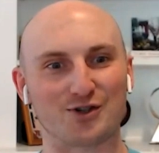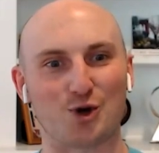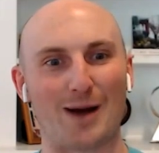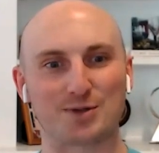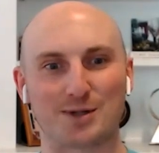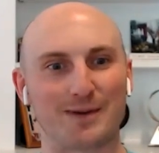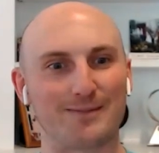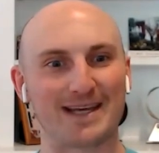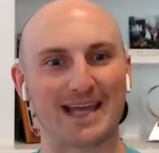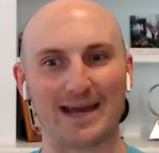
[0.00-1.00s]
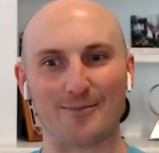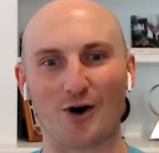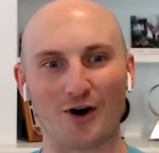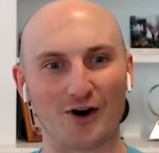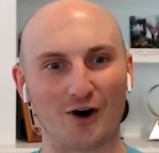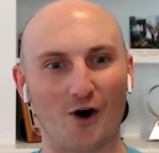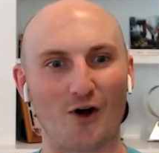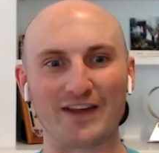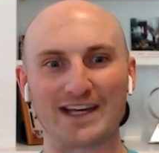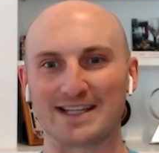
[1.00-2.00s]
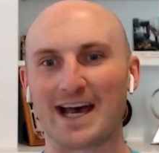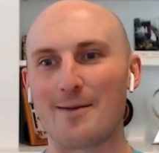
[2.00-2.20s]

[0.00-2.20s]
Dropshipping became harder. All these